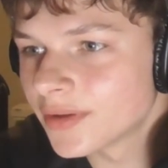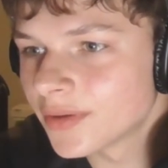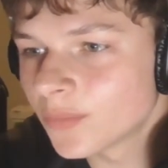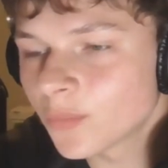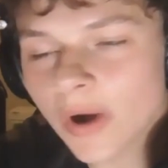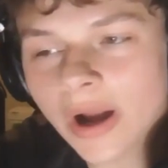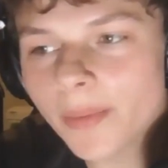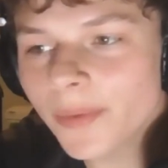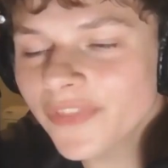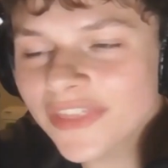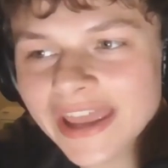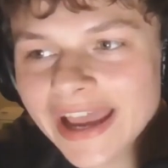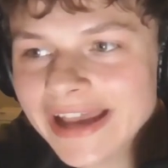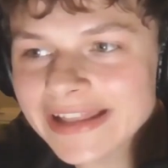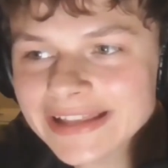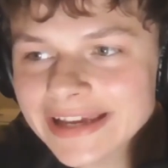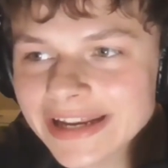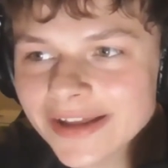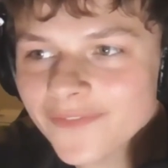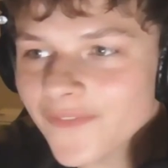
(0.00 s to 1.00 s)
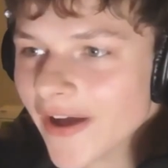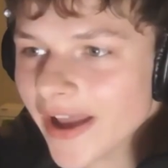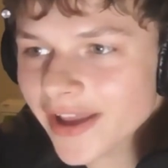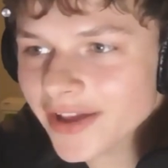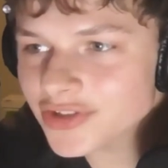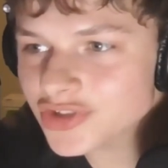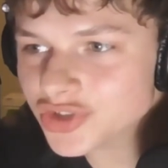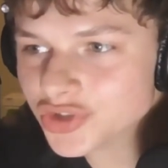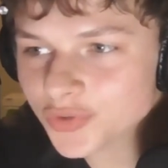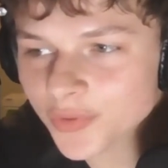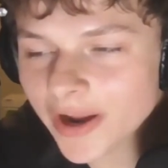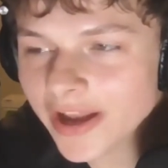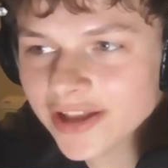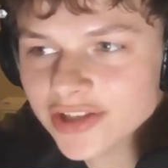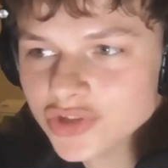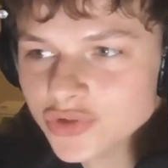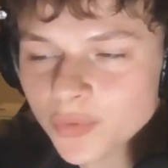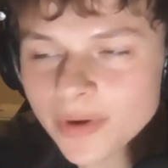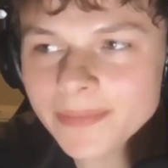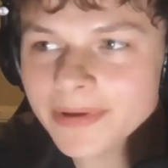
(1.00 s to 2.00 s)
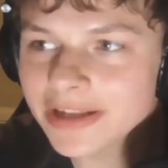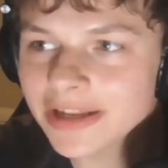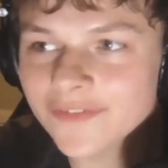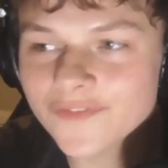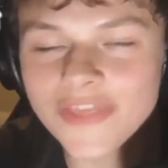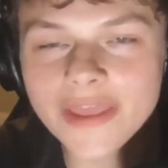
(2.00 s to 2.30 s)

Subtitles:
Why would they identify as trans women if